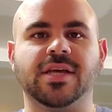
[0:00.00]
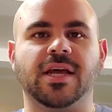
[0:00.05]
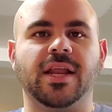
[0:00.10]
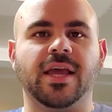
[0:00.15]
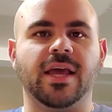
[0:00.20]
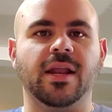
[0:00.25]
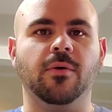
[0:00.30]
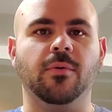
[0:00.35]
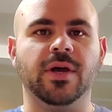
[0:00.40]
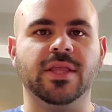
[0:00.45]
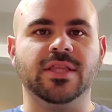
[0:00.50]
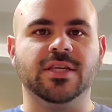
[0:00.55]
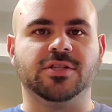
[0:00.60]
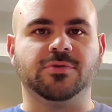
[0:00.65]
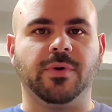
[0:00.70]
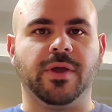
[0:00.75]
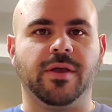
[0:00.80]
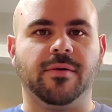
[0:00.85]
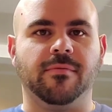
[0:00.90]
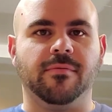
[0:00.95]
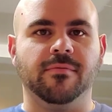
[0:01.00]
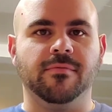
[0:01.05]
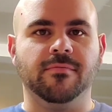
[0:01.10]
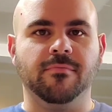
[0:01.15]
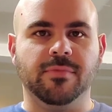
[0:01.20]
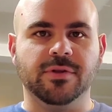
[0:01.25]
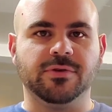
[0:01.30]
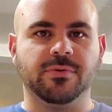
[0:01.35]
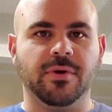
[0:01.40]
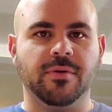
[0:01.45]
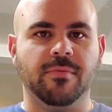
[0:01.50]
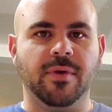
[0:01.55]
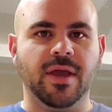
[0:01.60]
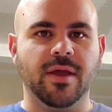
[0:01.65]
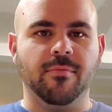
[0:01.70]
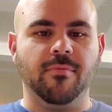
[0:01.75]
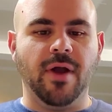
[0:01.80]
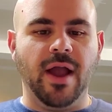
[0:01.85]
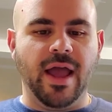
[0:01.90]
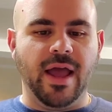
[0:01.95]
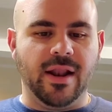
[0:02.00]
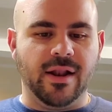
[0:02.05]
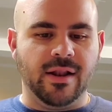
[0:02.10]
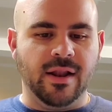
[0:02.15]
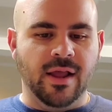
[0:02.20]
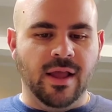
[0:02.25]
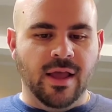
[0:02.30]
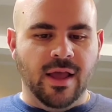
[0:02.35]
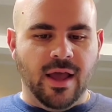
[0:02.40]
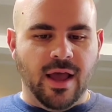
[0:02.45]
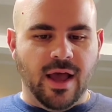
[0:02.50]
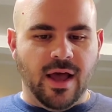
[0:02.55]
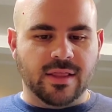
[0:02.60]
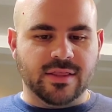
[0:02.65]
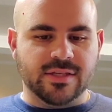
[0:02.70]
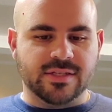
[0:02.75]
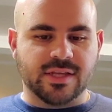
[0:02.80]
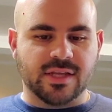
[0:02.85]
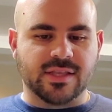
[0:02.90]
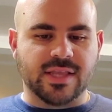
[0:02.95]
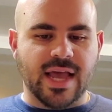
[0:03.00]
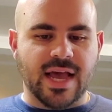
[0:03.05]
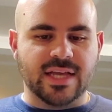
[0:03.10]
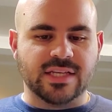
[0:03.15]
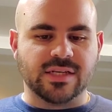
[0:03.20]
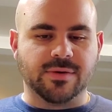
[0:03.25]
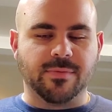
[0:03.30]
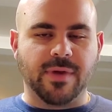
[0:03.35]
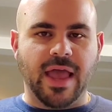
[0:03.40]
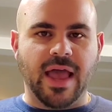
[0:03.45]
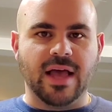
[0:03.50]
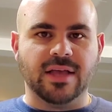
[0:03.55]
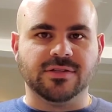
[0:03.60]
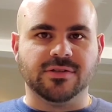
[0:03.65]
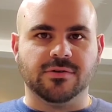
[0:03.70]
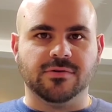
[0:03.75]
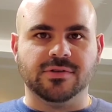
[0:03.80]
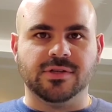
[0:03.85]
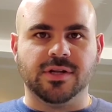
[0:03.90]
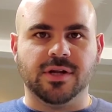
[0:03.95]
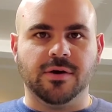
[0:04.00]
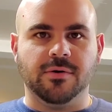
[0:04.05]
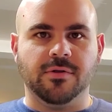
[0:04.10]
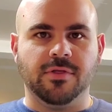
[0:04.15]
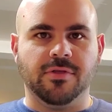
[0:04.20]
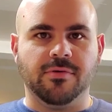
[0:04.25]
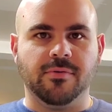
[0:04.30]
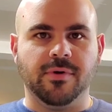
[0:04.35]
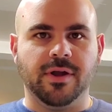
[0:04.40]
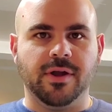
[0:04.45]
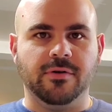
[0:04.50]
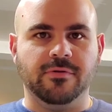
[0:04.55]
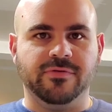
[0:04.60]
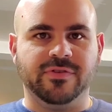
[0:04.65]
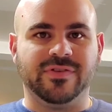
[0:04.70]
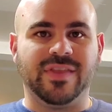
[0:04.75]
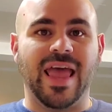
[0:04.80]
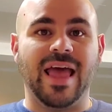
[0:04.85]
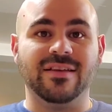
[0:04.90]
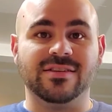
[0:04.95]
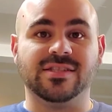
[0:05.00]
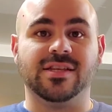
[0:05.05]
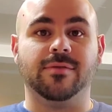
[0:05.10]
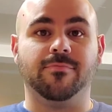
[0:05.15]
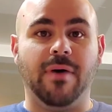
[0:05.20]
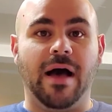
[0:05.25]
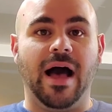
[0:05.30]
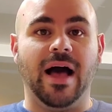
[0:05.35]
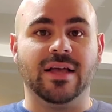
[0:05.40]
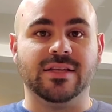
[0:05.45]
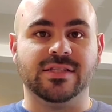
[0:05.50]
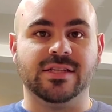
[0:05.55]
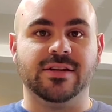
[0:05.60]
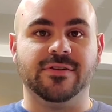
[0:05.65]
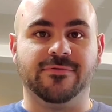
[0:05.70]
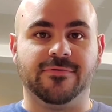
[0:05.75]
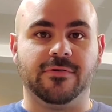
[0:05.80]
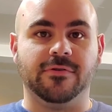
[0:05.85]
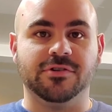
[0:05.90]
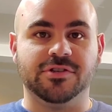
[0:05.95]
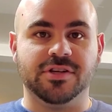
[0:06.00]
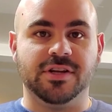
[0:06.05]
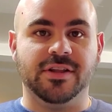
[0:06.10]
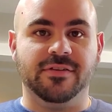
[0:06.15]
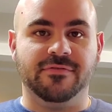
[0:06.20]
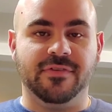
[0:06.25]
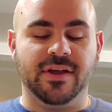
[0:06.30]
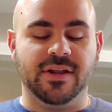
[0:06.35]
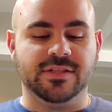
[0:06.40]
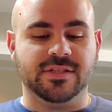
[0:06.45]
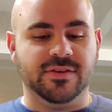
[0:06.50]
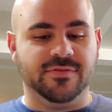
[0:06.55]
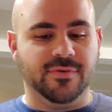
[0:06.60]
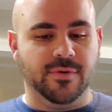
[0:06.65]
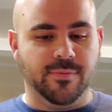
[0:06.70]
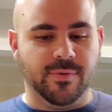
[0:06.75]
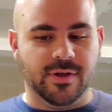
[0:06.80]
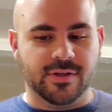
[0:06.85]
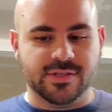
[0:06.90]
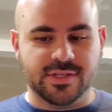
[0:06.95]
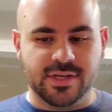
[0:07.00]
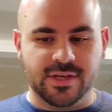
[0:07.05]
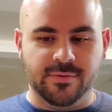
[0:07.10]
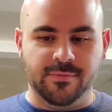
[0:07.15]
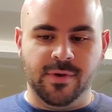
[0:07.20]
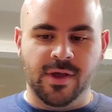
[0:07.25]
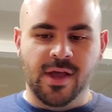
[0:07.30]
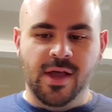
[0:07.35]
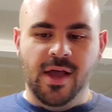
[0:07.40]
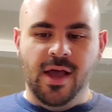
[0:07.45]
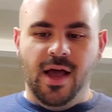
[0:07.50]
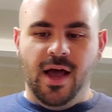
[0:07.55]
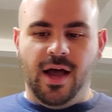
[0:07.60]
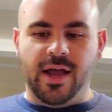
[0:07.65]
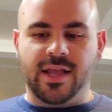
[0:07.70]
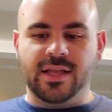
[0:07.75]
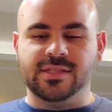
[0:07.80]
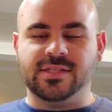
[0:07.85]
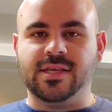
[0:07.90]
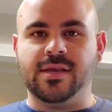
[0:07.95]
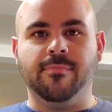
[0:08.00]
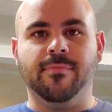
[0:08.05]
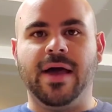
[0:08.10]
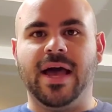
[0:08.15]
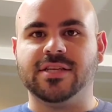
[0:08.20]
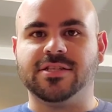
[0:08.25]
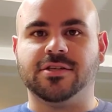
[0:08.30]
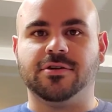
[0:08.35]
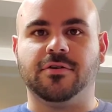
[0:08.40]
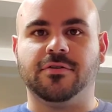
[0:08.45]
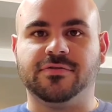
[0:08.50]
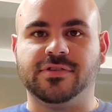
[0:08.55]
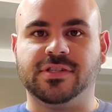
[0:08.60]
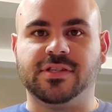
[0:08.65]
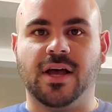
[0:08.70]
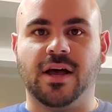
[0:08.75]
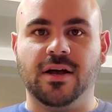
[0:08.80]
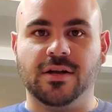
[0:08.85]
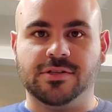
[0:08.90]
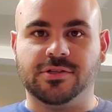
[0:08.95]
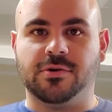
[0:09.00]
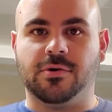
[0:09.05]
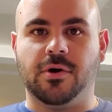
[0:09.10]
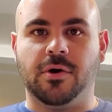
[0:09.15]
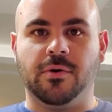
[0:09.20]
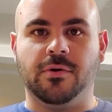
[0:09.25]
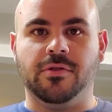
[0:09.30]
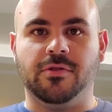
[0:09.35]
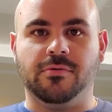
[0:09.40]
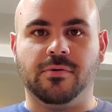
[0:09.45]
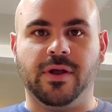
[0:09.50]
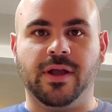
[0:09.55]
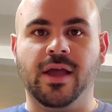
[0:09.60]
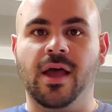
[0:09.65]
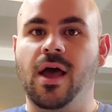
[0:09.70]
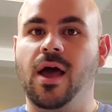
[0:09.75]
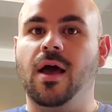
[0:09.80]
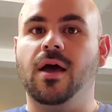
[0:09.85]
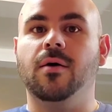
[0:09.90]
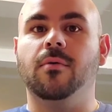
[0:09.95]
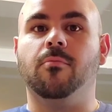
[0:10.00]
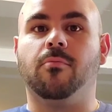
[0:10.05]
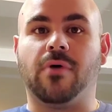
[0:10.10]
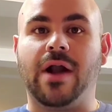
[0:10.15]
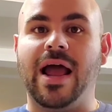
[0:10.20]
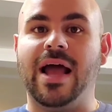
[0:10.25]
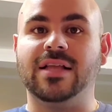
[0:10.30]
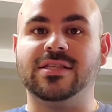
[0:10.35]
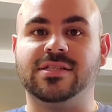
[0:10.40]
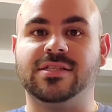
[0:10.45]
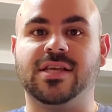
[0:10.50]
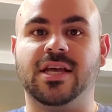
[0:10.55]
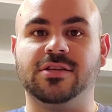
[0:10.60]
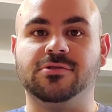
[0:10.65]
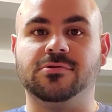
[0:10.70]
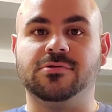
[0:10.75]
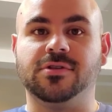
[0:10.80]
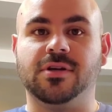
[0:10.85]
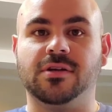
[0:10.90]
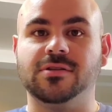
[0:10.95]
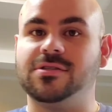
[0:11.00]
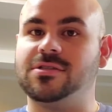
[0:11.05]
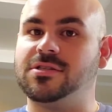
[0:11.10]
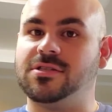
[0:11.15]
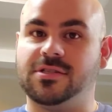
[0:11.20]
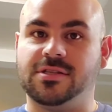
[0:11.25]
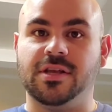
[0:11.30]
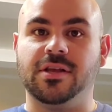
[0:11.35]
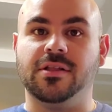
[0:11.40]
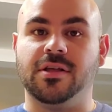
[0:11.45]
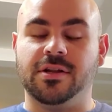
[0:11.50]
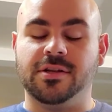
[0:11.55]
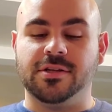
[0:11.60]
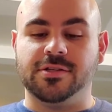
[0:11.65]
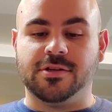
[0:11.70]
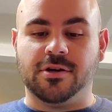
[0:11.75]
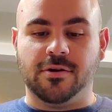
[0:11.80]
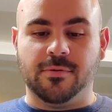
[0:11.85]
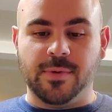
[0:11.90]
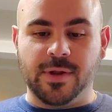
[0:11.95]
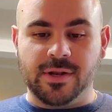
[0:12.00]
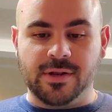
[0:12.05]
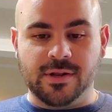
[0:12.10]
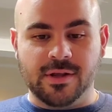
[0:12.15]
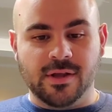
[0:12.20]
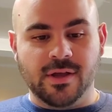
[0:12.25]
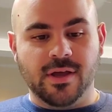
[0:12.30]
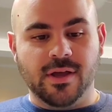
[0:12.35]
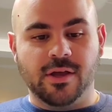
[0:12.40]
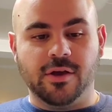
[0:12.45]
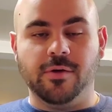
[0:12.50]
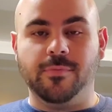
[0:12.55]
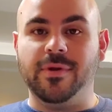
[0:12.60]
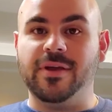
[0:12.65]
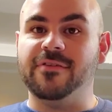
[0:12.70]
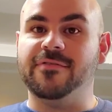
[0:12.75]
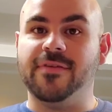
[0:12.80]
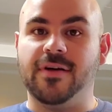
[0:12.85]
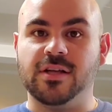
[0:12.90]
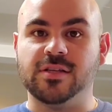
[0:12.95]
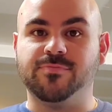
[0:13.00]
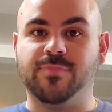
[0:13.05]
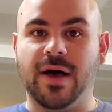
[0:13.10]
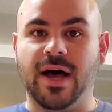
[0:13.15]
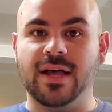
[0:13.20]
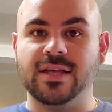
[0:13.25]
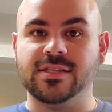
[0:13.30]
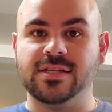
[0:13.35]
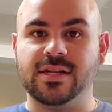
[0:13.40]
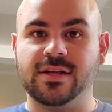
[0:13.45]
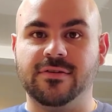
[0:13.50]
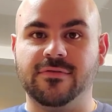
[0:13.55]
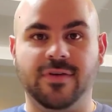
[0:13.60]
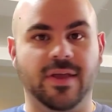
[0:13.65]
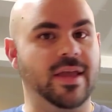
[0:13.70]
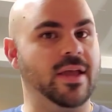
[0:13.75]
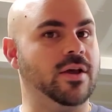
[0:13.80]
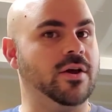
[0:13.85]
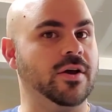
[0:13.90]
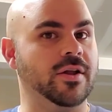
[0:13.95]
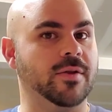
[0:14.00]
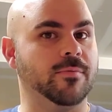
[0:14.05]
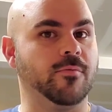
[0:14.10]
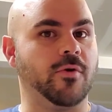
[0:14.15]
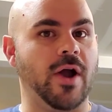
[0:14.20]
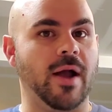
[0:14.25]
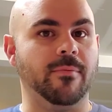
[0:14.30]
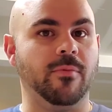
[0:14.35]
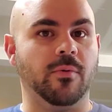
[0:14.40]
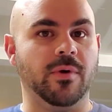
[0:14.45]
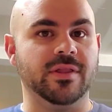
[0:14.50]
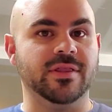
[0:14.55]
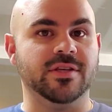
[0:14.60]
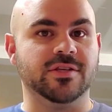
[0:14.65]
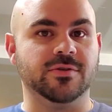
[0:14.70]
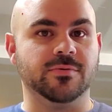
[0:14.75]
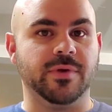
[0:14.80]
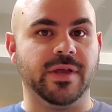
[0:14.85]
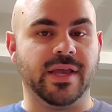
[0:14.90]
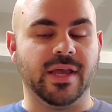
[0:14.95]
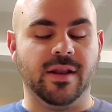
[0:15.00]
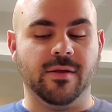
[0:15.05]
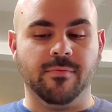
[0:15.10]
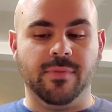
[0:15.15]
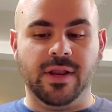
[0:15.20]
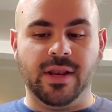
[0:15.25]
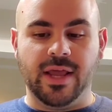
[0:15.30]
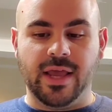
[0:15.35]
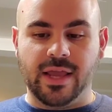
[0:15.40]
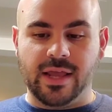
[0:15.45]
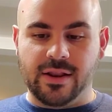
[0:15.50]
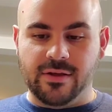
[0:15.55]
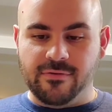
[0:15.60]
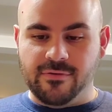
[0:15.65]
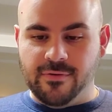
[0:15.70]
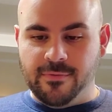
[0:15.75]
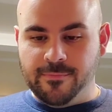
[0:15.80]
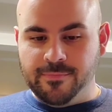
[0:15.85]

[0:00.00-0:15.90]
going to get a win this week between me and Brad. The Sucktastic Assholes at 0-3, who's tested positive for a shitty fantasy football team, against the Ambassador of Stonks, are 0-3. Brad's test results still undetermined. Could be a false positive. He could grab a win this week and it be negative.